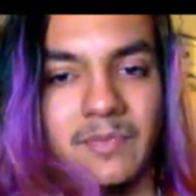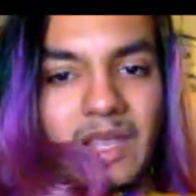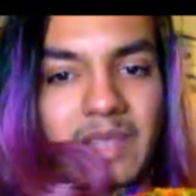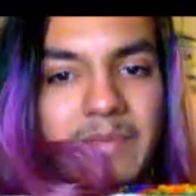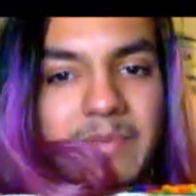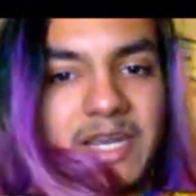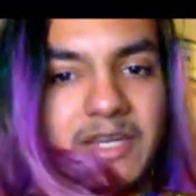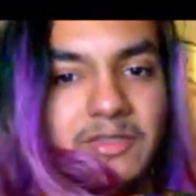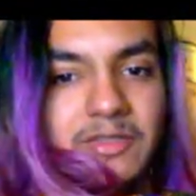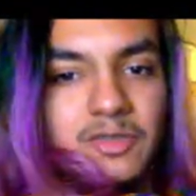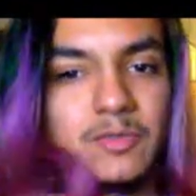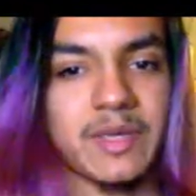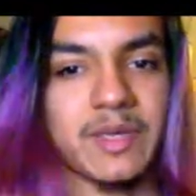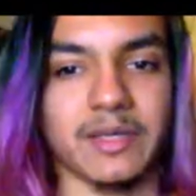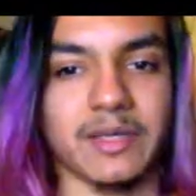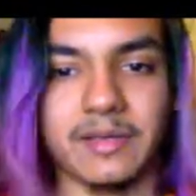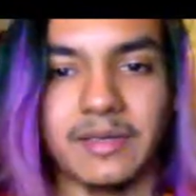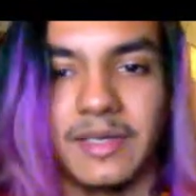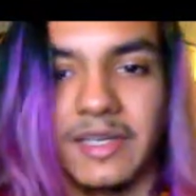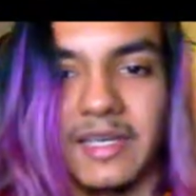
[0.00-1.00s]
I made it too
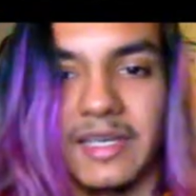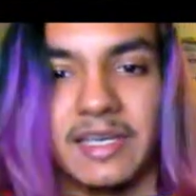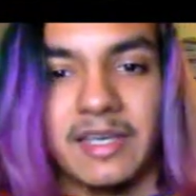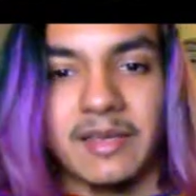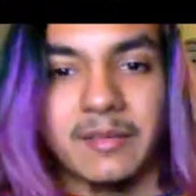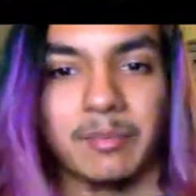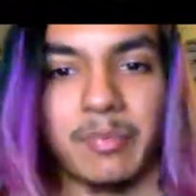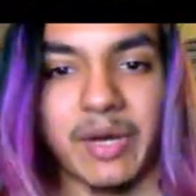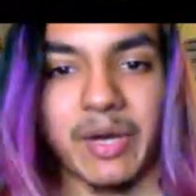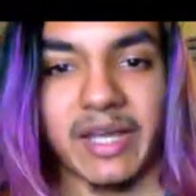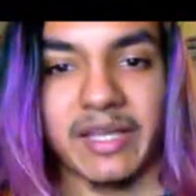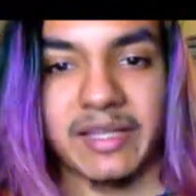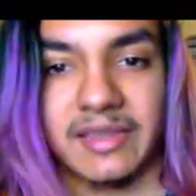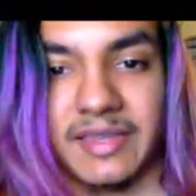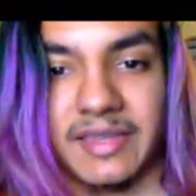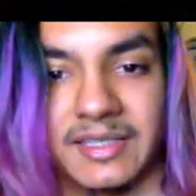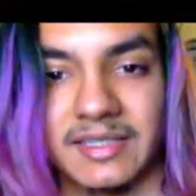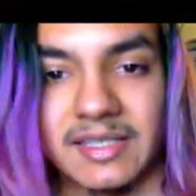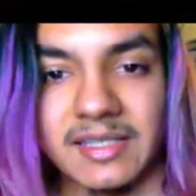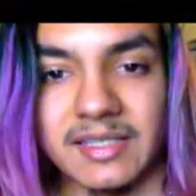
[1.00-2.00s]
big.
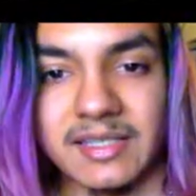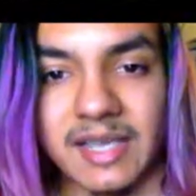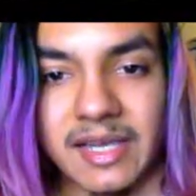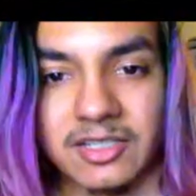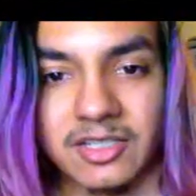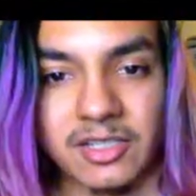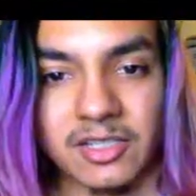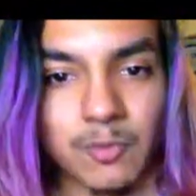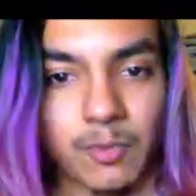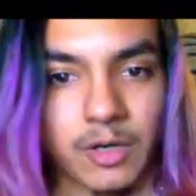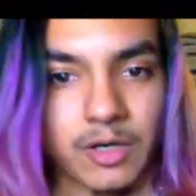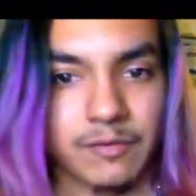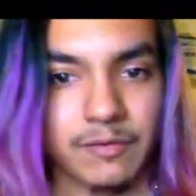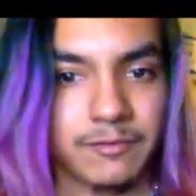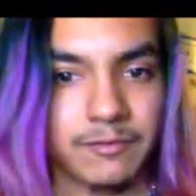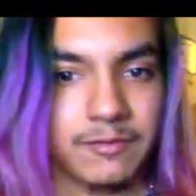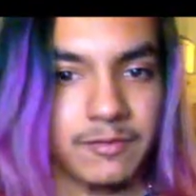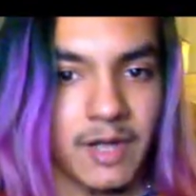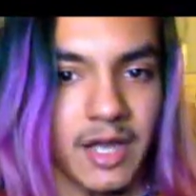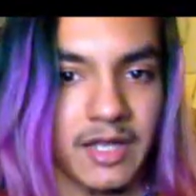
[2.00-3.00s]
But this is actually one
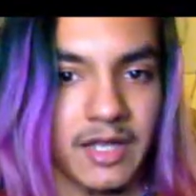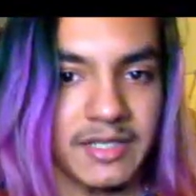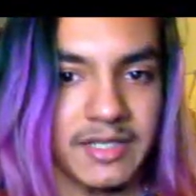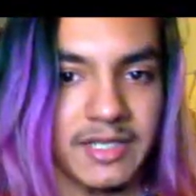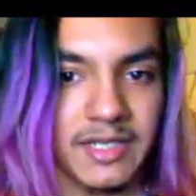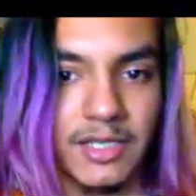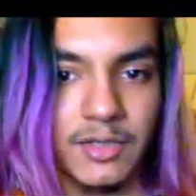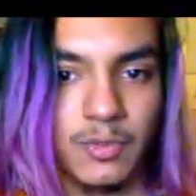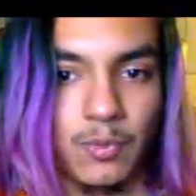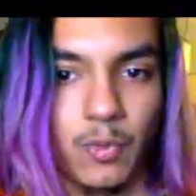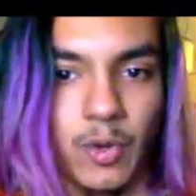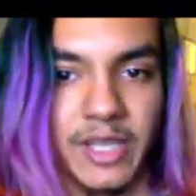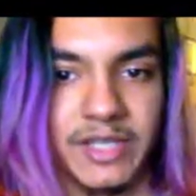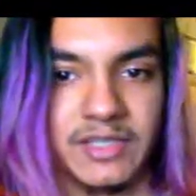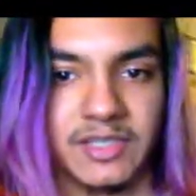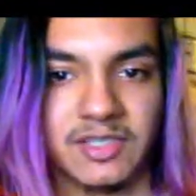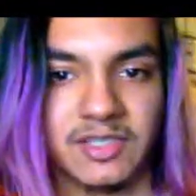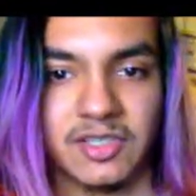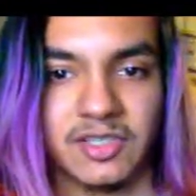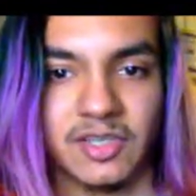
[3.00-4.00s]
of Knitted
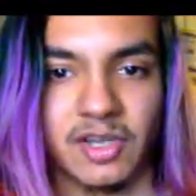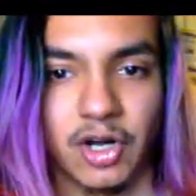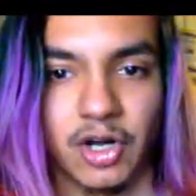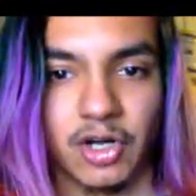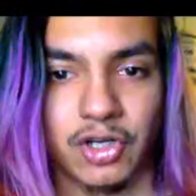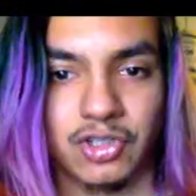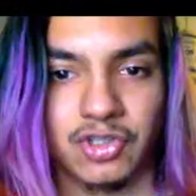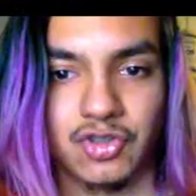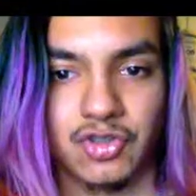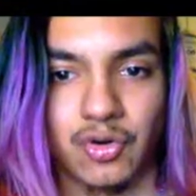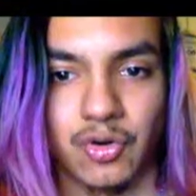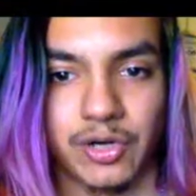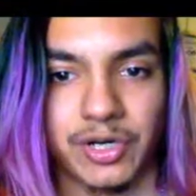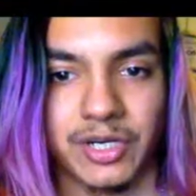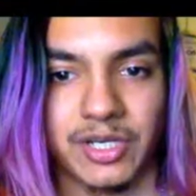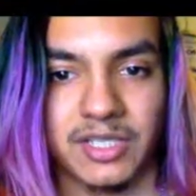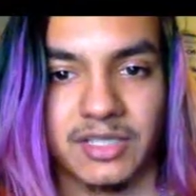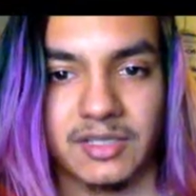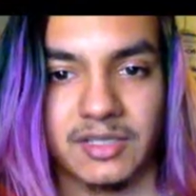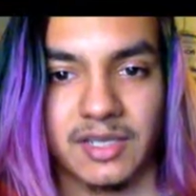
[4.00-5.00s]
Wit's Her
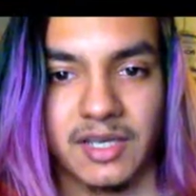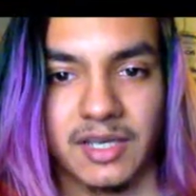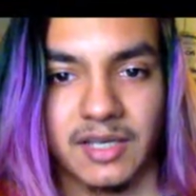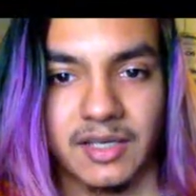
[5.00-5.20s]
Stories,